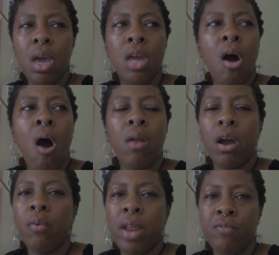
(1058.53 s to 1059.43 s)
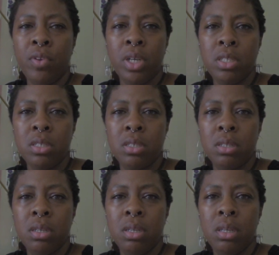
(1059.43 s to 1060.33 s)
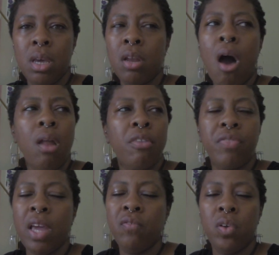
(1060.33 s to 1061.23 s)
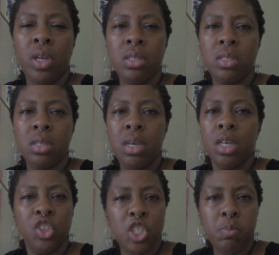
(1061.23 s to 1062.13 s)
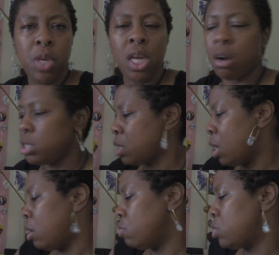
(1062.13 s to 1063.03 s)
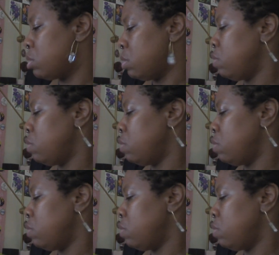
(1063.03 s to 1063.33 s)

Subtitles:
in all our gratefulness, in all our thankfulness, just being ourselves.